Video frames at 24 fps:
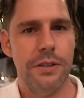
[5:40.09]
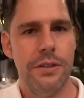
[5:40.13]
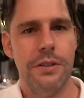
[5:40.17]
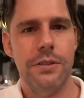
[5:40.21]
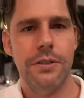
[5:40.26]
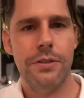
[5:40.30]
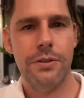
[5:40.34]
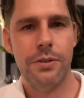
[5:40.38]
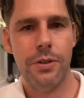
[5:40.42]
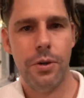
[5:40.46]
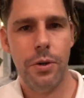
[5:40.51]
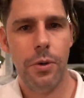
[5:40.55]

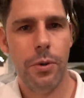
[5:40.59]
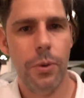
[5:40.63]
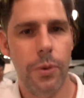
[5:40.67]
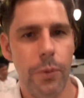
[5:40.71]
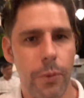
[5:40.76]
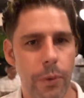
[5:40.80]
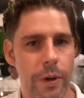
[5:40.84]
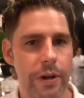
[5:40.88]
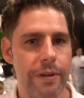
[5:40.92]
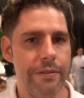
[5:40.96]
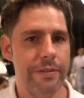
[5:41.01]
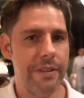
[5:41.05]
So
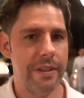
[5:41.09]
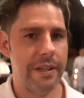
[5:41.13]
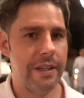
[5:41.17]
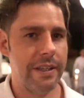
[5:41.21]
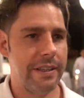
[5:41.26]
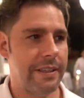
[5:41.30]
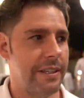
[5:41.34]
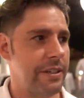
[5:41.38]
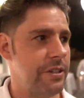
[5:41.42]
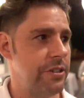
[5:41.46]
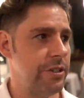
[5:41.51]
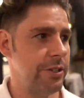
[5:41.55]
one of the
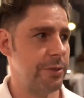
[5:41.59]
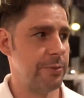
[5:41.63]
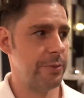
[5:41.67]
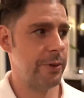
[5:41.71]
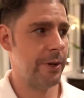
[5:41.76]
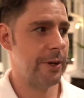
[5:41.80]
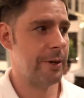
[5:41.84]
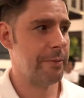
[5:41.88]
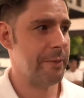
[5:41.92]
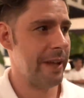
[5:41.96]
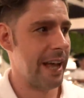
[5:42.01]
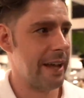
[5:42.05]
dishes we're
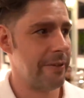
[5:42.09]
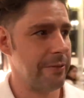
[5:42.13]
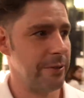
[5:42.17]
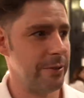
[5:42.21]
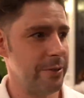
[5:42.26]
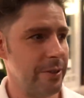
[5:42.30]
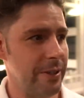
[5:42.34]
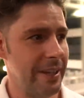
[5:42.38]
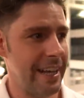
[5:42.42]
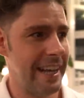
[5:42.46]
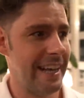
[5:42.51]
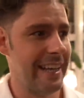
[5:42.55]
going to be having
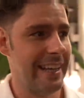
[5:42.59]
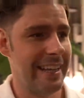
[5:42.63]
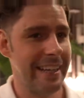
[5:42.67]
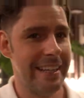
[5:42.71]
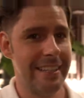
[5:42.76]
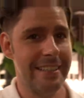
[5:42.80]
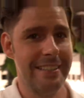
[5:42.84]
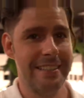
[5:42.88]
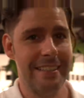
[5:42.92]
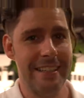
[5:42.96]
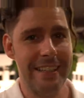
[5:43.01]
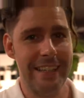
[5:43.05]
today
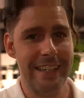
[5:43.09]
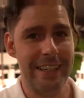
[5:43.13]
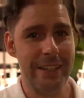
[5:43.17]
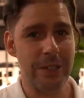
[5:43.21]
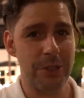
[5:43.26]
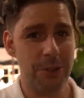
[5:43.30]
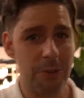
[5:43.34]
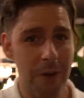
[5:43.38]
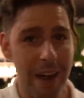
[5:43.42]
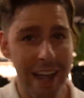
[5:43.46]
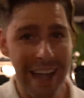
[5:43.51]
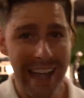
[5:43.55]
is the
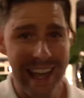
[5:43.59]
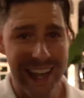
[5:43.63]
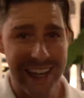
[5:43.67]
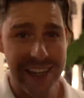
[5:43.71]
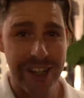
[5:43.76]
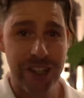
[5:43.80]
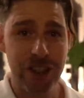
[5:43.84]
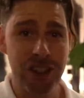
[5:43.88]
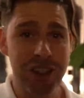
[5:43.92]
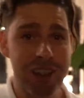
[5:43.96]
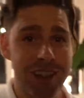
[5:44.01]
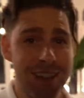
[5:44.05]
dry
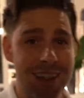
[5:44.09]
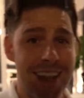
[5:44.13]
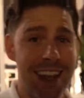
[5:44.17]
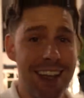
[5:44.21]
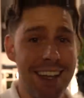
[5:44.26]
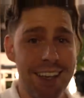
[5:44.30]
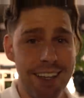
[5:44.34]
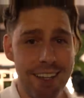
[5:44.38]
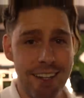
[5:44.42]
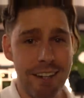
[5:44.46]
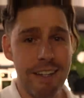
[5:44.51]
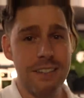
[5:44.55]
aged
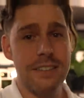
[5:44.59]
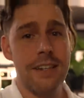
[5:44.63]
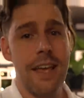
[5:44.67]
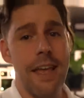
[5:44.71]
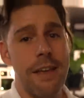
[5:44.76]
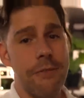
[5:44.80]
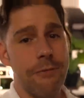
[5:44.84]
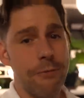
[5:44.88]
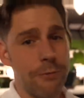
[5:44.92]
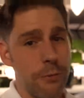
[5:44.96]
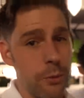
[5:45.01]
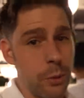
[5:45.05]
steak. It is a
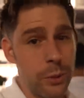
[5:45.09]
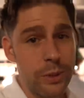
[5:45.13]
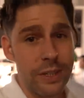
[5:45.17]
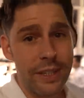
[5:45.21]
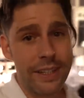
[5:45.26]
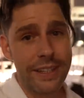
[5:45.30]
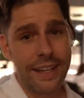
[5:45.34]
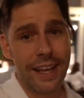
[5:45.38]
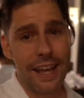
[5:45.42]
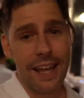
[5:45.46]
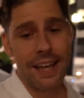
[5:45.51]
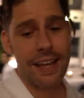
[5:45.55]
forty
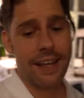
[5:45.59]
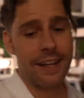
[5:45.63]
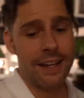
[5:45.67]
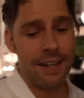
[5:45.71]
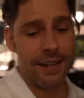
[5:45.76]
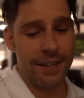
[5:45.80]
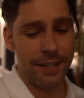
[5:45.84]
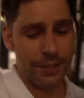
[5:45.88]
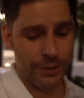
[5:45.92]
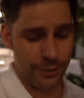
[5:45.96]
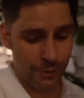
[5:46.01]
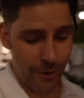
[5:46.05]
day
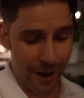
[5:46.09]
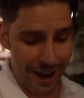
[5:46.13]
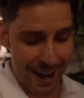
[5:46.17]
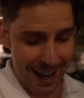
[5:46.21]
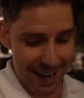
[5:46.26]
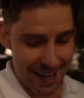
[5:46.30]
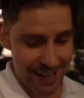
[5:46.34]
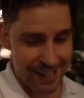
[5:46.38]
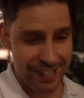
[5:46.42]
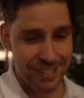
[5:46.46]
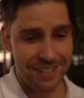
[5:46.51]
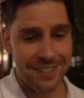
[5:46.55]
dry
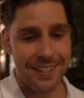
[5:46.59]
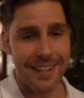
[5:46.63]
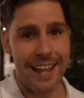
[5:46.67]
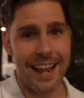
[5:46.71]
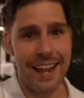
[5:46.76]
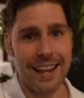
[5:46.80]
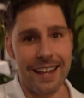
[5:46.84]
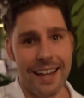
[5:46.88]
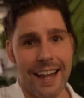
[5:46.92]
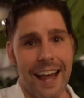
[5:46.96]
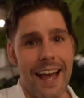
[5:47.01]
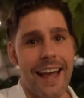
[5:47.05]
aged
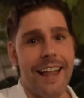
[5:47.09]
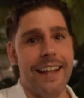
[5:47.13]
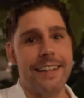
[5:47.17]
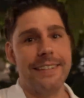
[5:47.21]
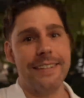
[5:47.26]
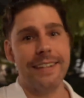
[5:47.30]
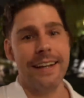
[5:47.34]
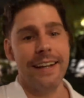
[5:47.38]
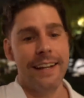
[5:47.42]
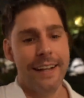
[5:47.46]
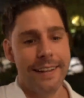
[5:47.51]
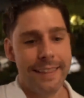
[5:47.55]
steak and
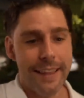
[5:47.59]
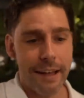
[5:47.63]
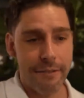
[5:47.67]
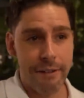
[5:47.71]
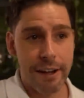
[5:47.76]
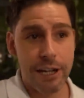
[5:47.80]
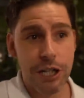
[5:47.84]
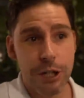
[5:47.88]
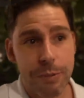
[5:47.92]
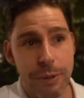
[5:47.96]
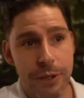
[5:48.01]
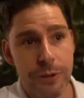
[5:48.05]
they've
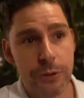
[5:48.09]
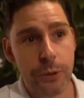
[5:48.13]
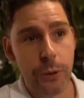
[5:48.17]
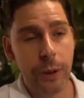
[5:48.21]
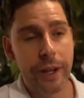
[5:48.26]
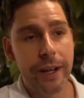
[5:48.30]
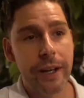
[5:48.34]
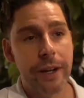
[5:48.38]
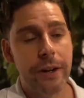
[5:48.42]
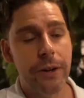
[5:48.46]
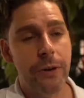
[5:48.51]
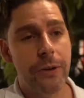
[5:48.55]
actually been
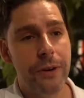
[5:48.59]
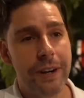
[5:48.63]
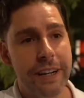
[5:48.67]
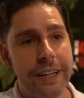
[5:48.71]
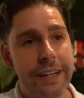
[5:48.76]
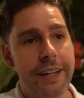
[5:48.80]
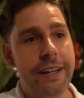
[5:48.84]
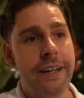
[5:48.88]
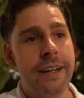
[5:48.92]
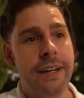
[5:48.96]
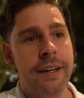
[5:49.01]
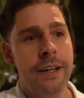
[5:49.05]
doing it
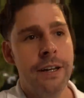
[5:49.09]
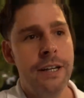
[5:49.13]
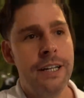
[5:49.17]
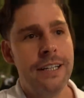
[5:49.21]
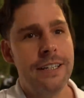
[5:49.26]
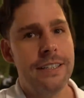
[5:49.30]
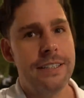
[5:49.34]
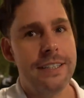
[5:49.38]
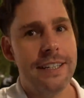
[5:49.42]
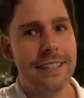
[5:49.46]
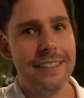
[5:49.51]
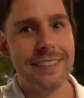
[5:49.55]
already
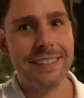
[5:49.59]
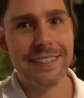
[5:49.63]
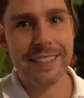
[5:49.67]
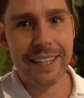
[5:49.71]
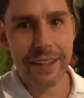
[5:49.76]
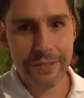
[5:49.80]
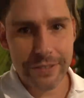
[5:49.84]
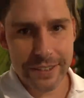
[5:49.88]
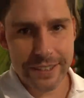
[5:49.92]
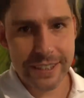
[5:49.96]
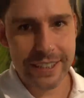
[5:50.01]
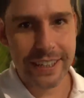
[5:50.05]
since
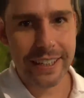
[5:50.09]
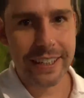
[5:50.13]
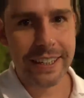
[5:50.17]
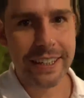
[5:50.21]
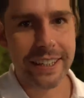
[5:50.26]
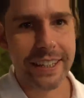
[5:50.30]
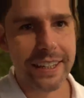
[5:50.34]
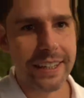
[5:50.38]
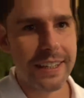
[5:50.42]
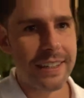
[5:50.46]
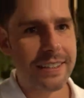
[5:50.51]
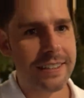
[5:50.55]
seventeen
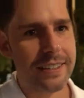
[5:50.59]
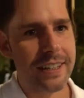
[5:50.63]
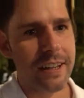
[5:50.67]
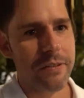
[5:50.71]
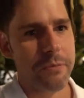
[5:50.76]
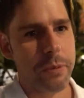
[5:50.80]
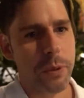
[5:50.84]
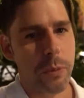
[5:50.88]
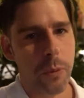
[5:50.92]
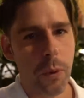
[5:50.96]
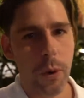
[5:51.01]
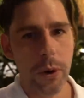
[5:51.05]
years.
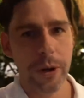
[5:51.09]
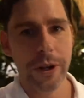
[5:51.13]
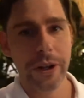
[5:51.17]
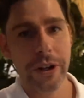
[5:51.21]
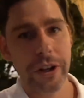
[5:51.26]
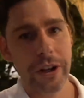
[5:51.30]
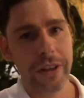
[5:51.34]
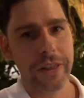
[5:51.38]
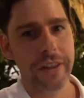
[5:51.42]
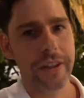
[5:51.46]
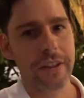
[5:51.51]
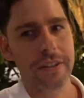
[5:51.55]
They've been working
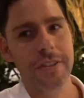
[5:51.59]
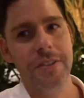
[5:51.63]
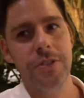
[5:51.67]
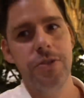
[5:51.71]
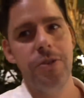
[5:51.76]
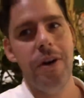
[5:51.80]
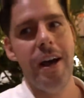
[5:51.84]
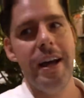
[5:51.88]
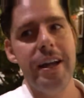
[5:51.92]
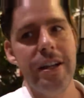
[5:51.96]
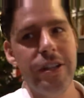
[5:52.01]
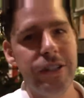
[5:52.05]
on this
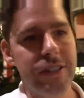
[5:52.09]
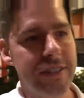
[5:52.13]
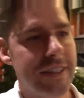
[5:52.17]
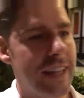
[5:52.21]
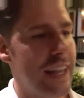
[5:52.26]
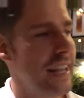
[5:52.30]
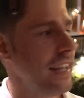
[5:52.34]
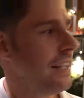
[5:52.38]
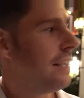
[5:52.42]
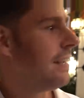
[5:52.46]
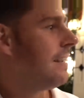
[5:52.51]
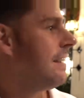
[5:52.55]
dry aged
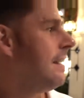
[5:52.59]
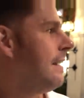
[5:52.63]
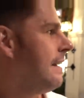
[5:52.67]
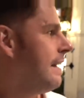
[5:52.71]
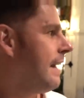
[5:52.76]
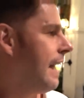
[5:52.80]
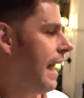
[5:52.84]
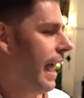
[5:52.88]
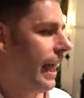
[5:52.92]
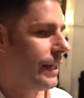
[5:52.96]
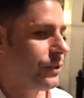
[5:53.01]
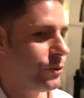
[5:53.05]
steak
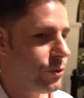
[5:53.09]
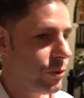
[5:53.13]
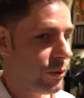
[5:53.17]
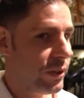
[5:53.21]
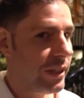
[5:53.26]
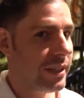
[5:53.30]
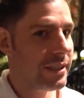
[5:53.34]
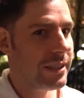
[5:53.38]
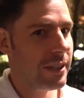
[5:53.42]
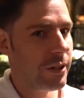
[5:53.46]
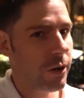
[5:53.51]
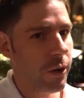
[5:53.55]
and two
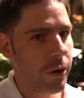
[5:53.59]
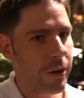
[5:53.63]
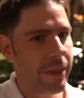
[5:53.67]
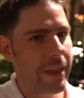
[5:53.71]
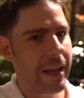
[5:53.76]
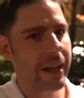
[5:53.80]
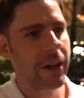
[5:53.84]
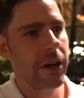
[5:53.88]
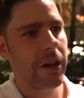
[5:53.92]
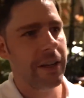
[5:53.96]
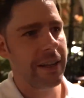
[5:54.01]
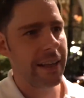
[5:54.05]
years ago
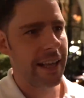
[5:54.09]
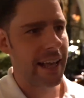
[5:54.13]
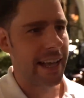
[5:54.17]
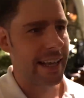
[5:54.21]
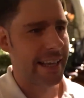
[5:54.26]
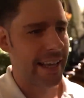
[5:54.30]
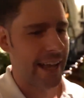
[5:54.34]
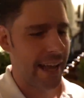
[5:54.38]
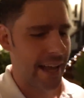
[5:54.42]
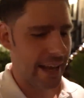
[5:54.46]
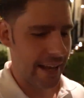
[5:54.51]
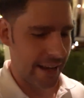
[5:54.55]
they got
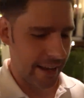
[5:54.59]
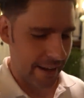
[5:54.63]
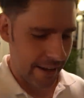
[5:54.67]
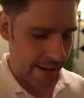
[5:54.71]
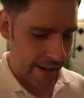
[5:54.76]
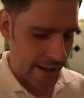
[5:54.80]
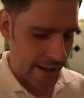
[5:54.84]
like a